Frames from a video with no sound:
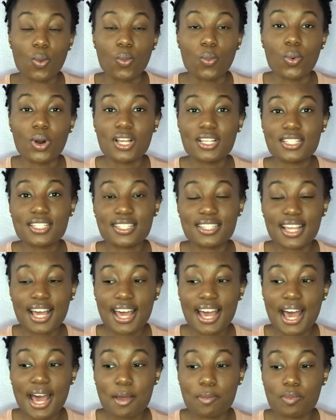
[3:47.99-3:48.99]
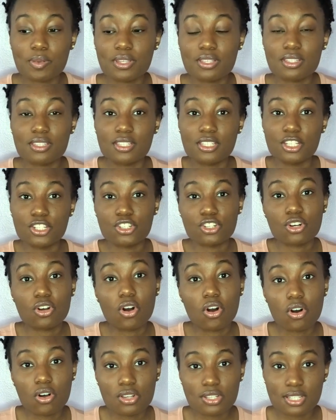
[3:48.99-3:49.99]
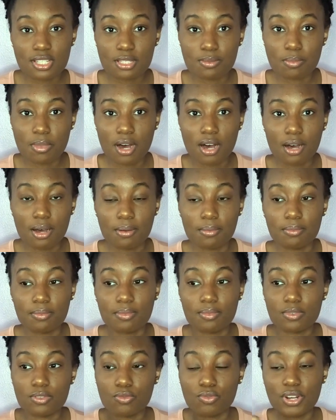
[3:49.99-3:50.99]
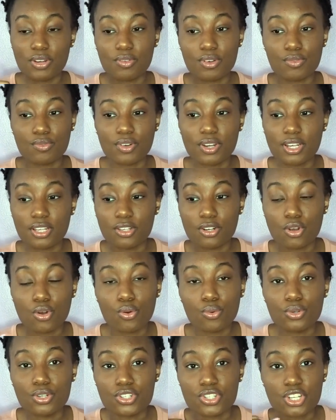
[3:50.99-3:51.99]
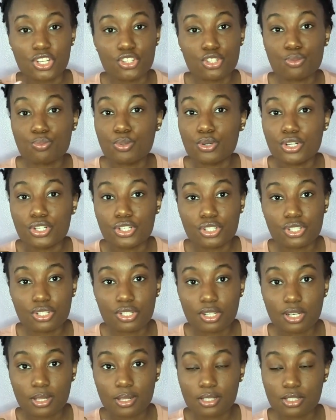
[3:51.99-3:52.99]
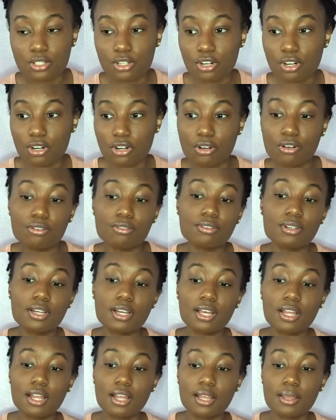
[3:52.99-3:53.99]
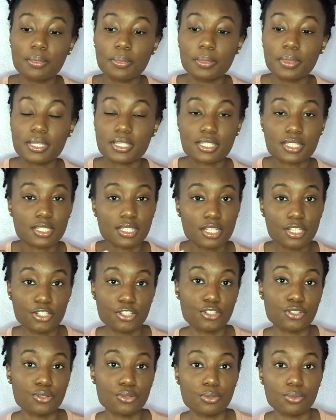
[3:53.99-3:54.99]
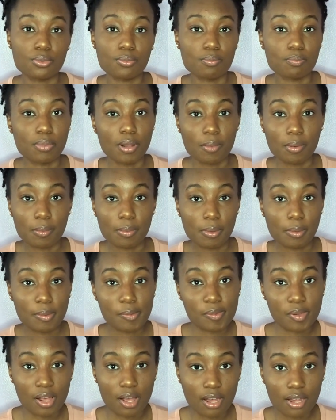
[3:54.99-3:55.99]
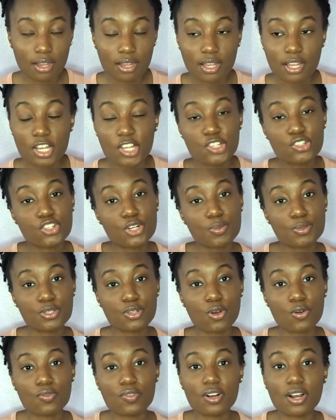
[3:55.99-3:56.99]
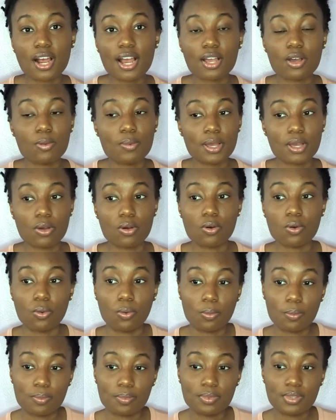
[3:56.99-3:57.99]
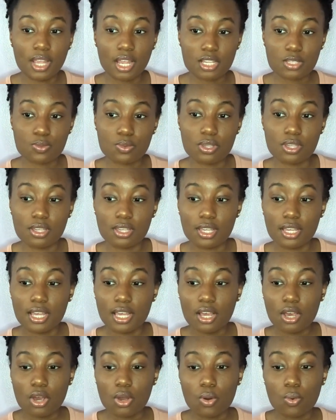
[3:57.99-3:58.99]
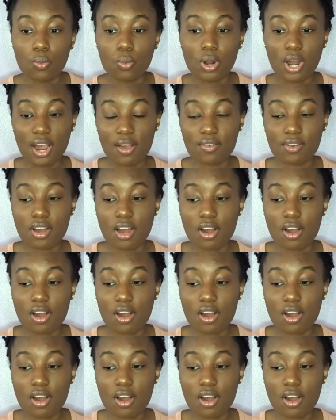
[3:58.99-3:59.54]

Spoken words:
once that happens, the teacher calls his mom, ring, ring, ring, you know, your son just pushed his girl. This is an issue, blah, blah, blah, blah, blah. Trip's over, I go back home. Next week, we're having